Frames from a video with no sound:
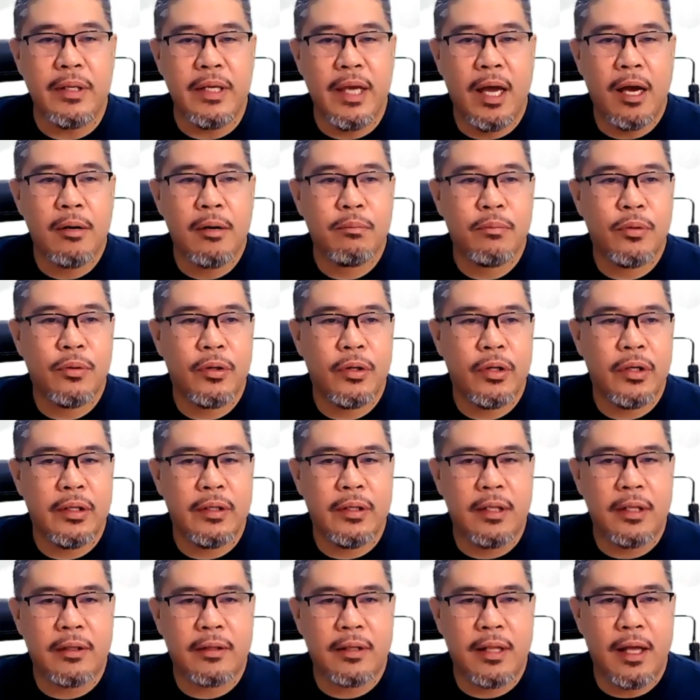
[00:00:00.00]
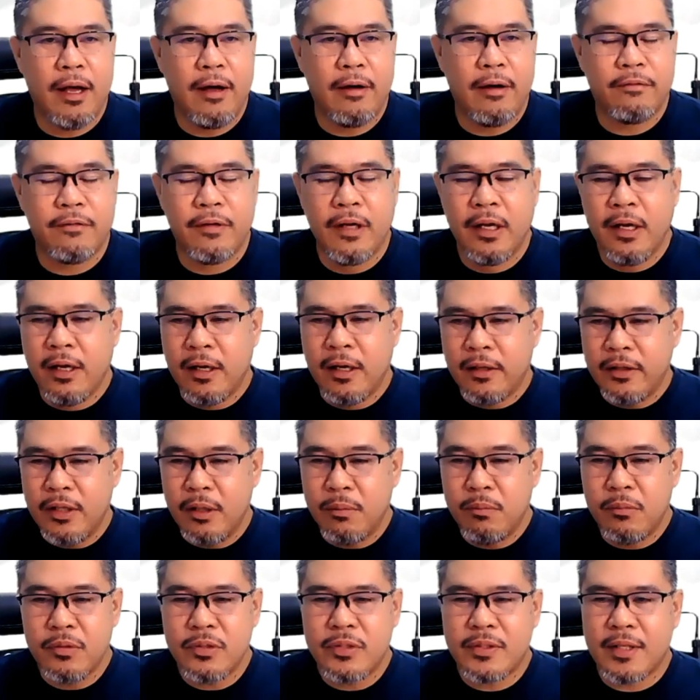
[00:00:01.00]
young boy that have
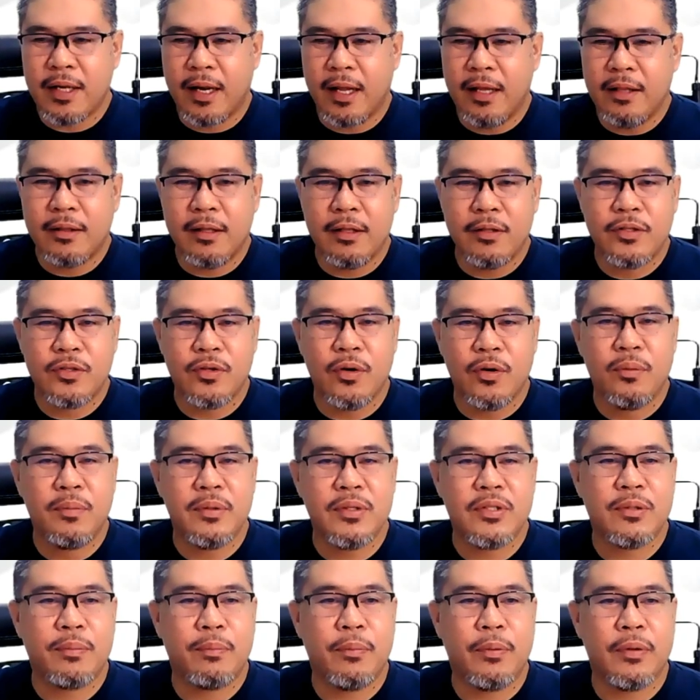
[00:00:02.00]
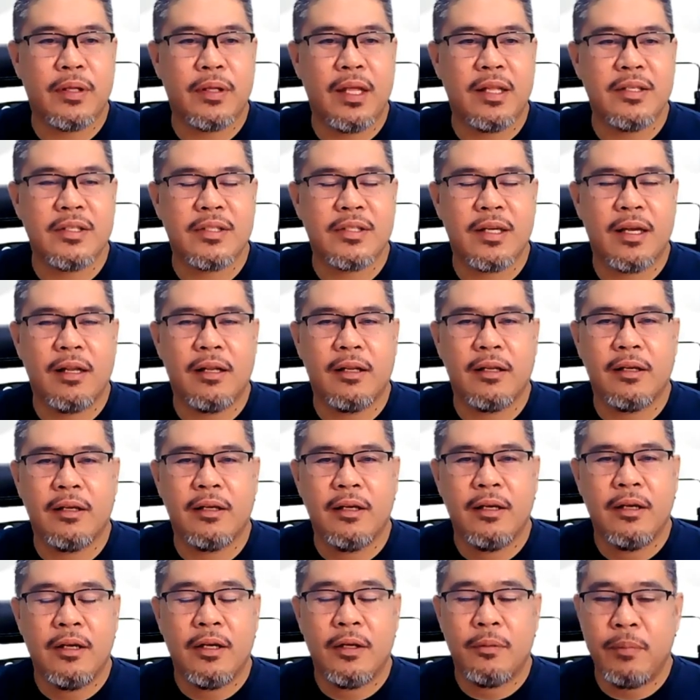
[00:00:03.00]
demonstrated so much potential,
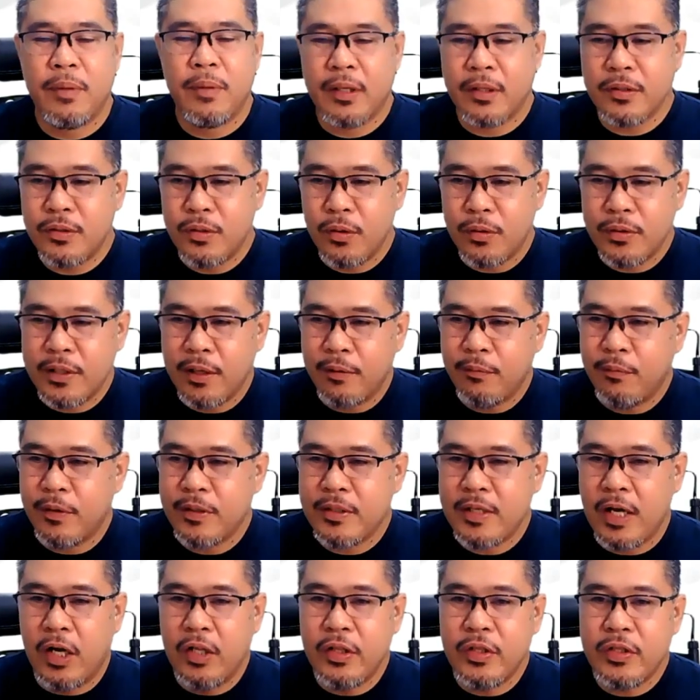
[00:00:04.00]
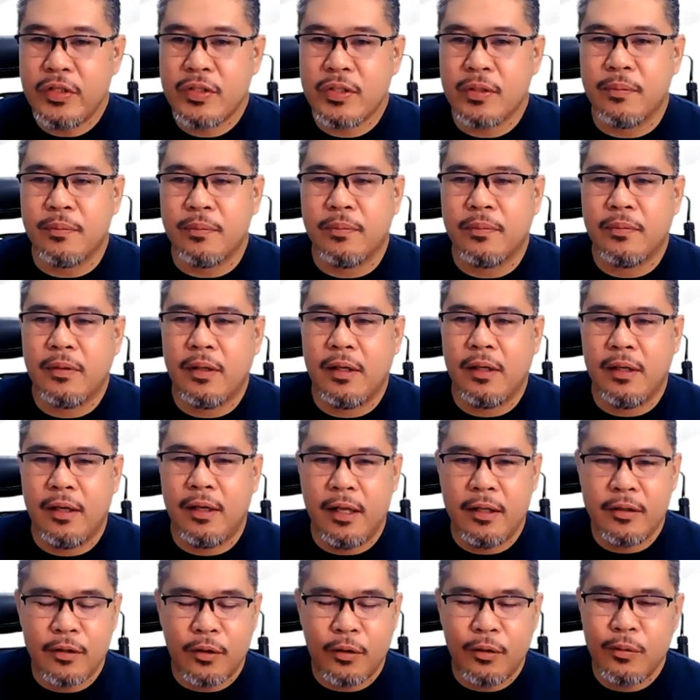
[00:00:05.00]
because Joseph was handsome,
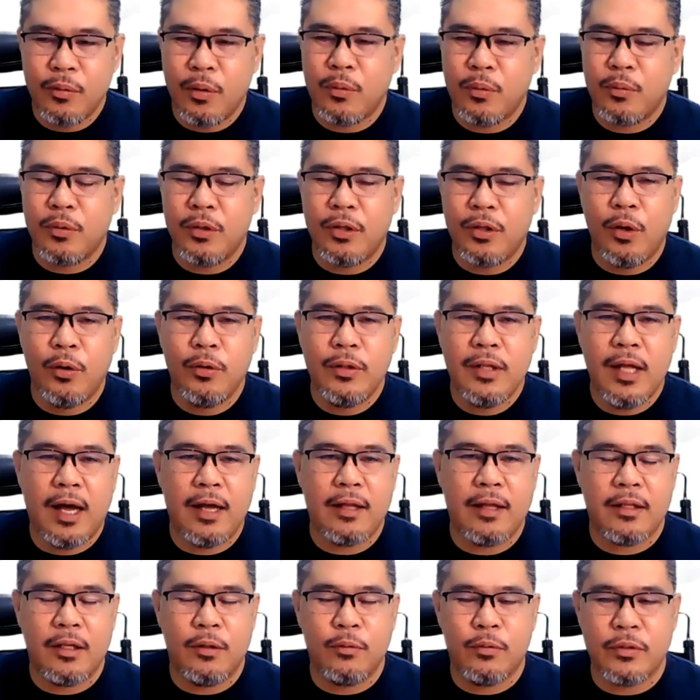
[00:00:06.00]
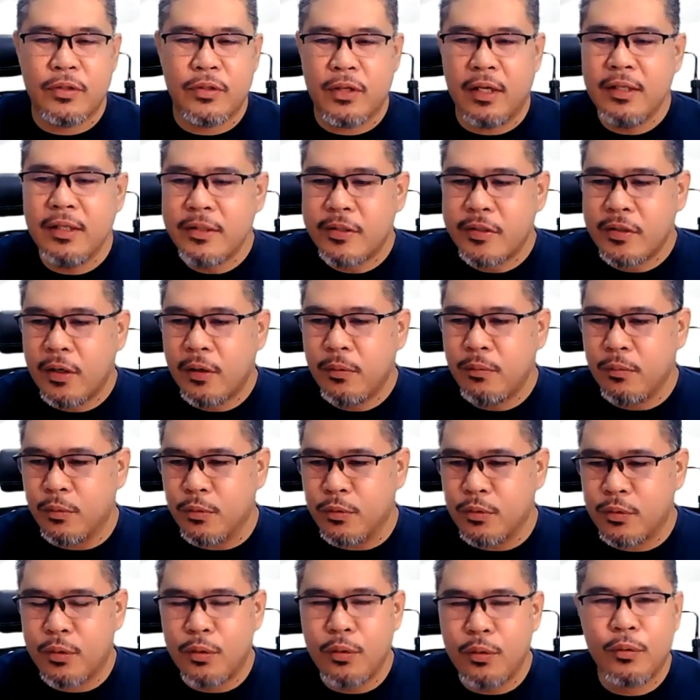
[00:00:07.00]
and later on we would know that he was
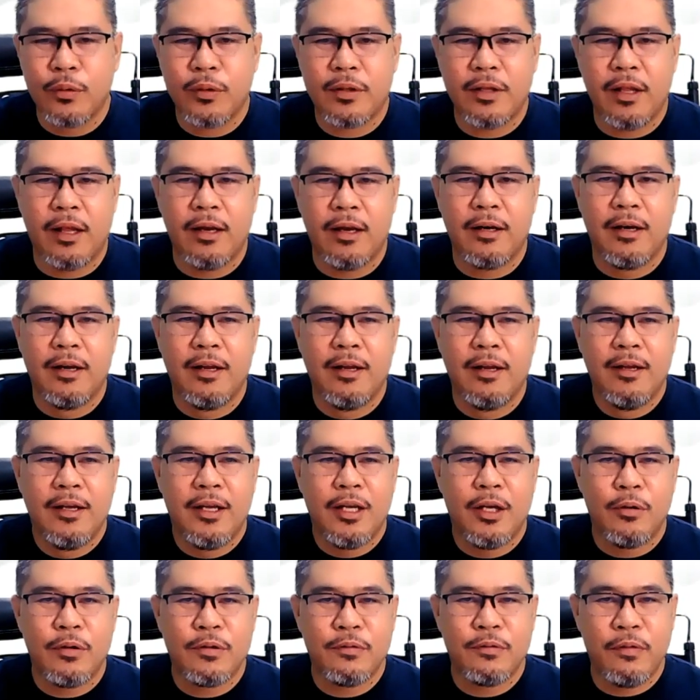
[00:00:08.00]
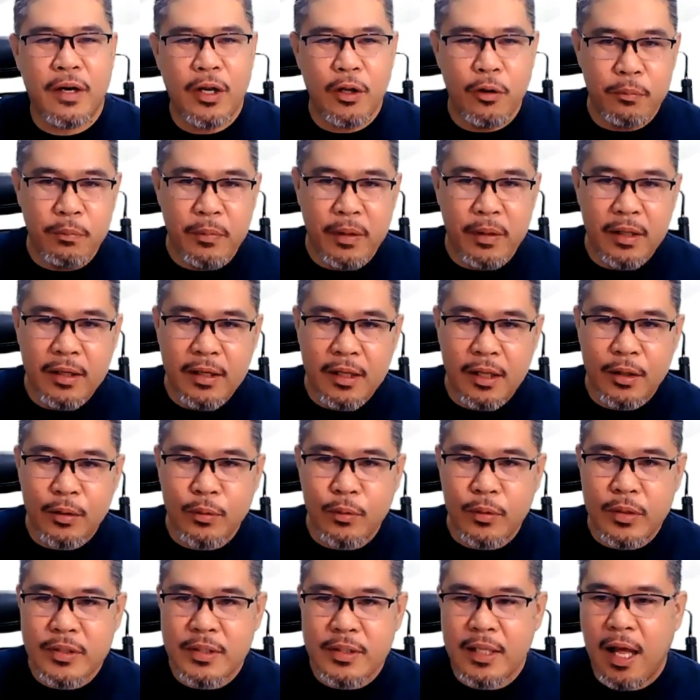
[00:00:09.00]
handsome, he was cute, and he was very
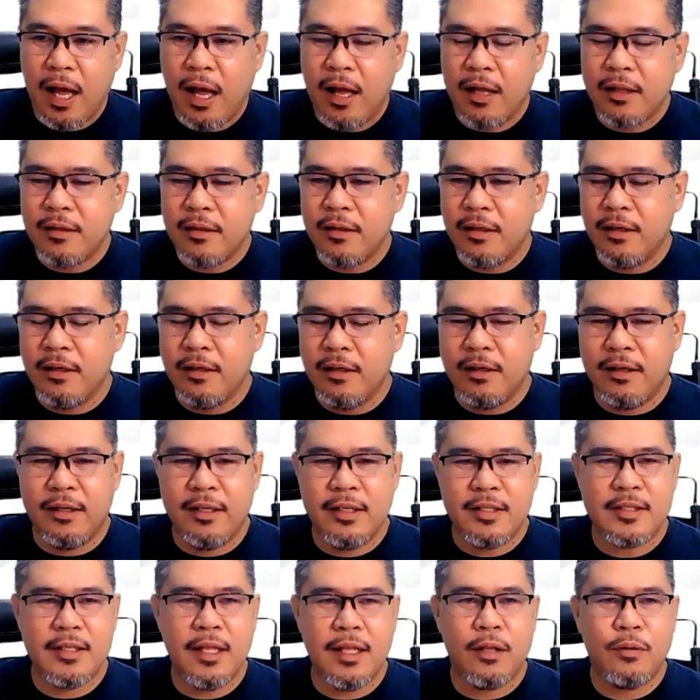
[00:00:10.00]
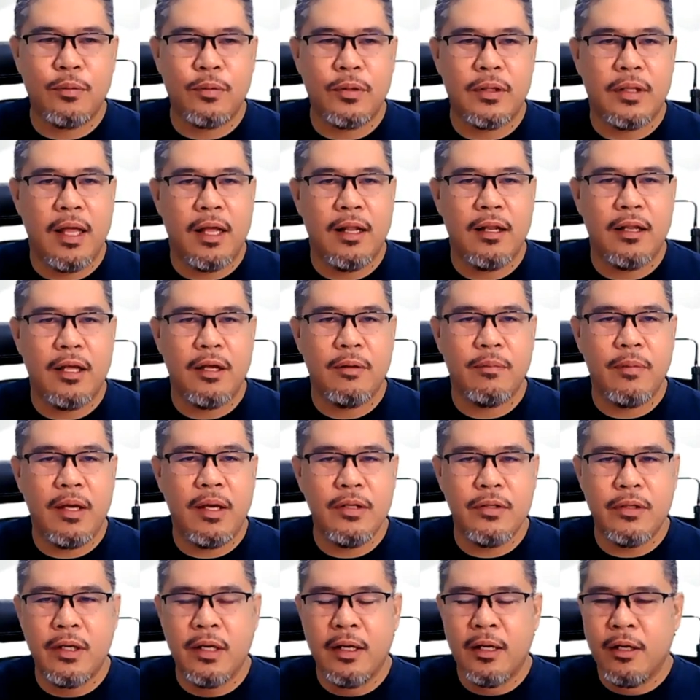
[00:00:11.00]
obedient to his dad. His dad would tell him,
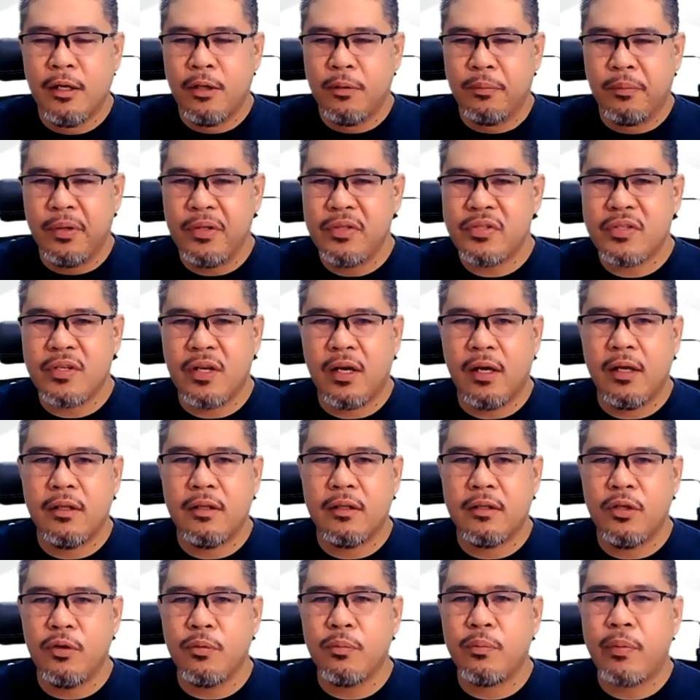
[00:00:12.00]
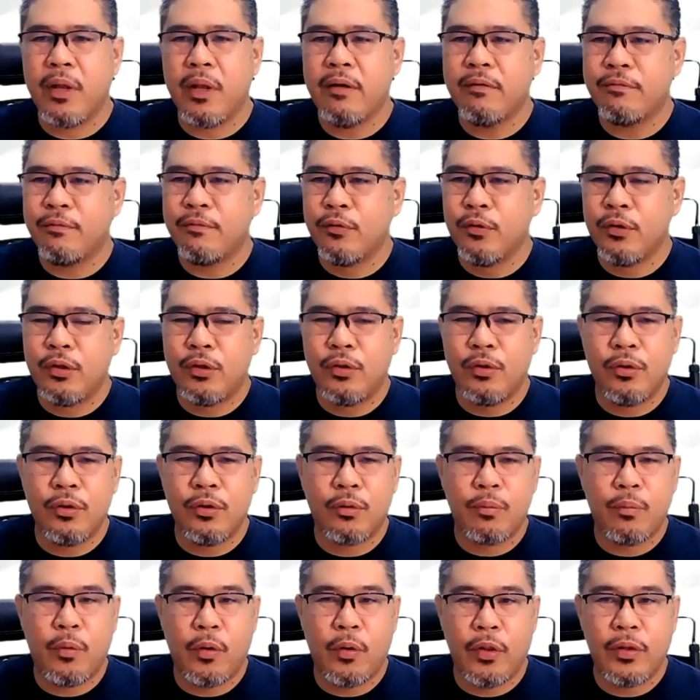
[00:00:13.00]
"Hey, my son, you bring food to
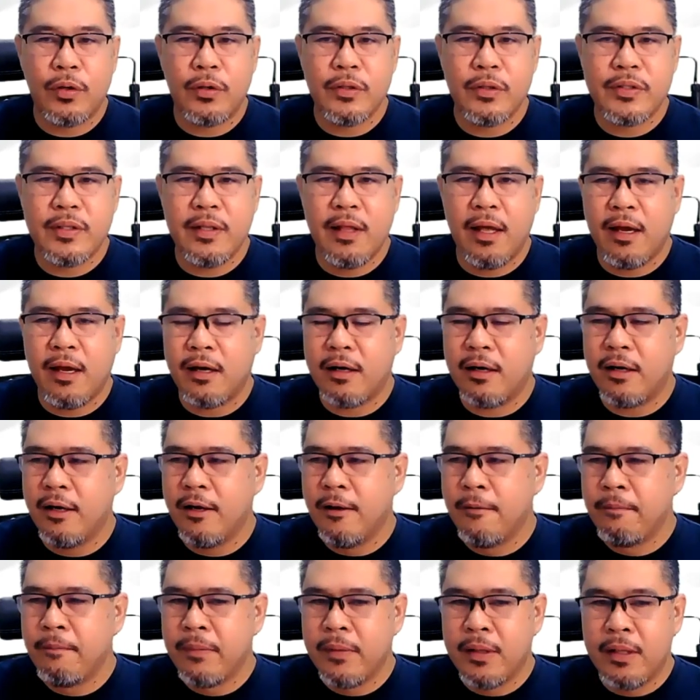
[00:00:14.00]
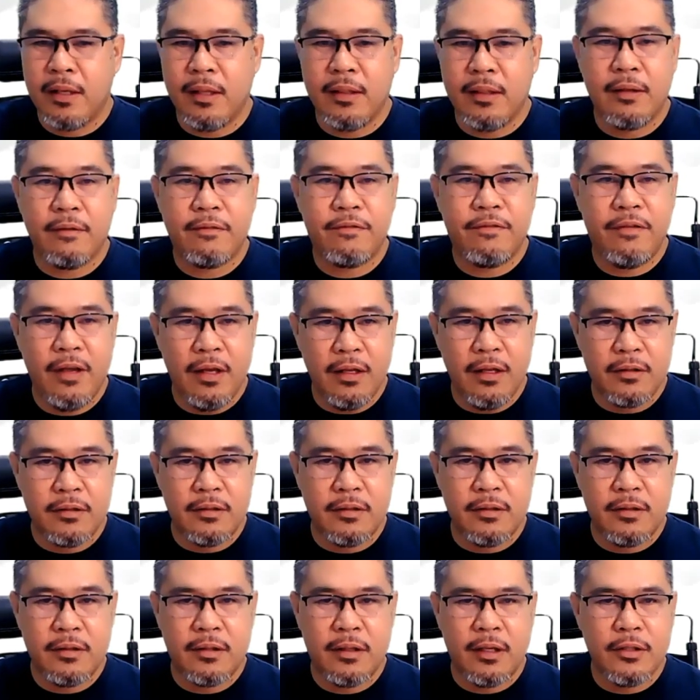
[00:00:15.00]
your brothers there in the
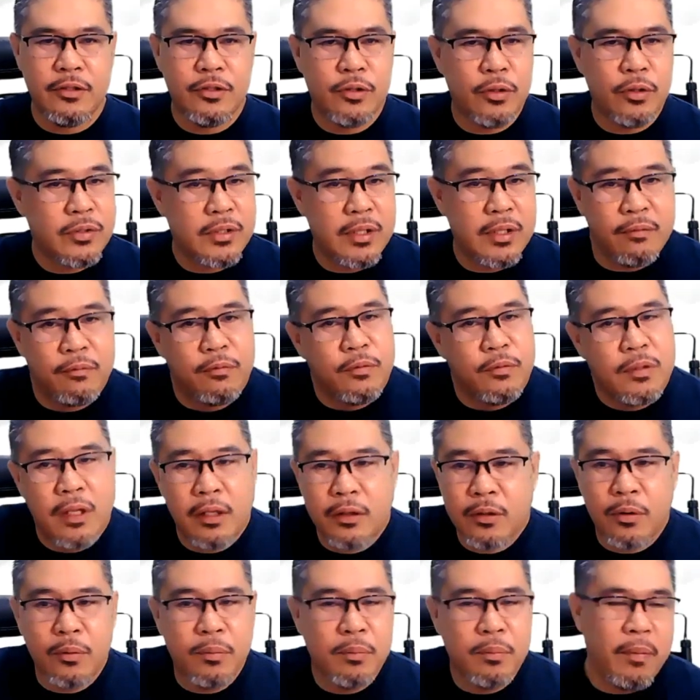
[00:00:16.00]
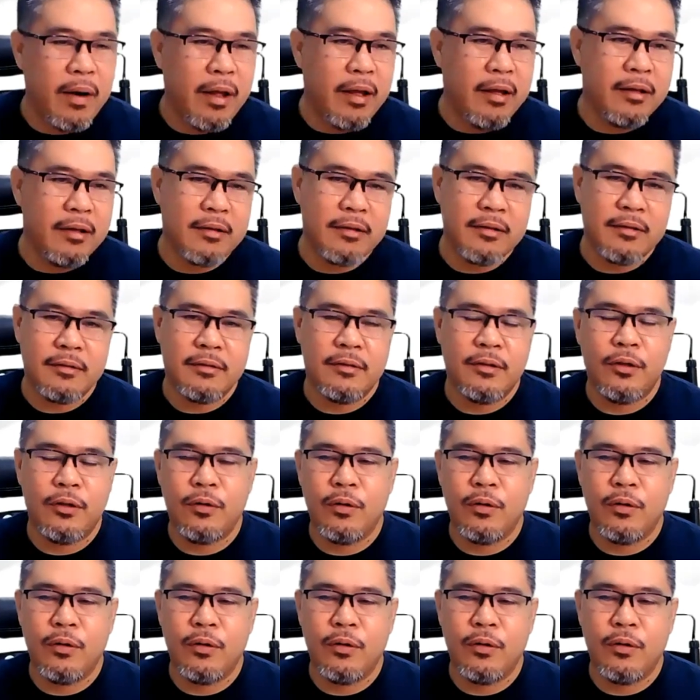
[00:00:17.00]
field," and Joseph would not complain.